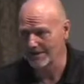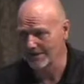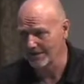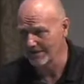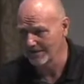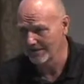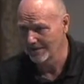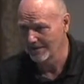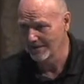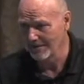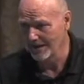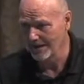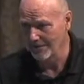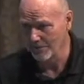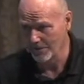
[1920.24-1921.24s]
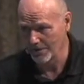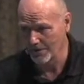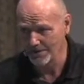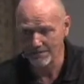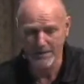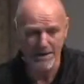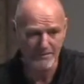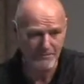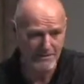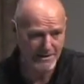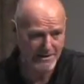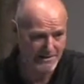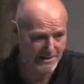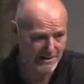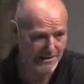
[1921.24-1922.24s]
here uh, worried about
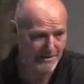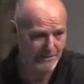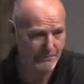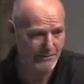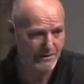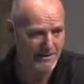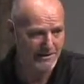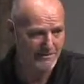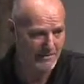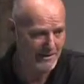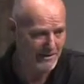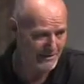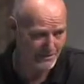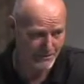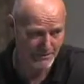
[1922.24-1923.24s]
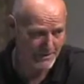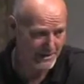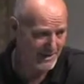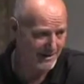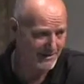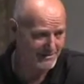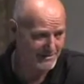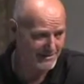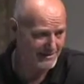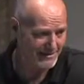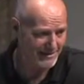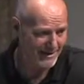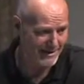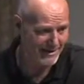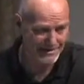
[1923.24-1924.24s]
me, seeking to please me and nobody else.
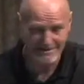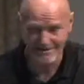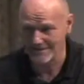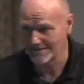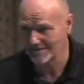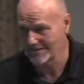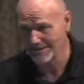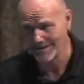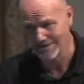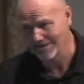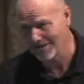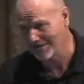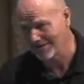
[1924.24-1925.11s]
Uh, it just it's not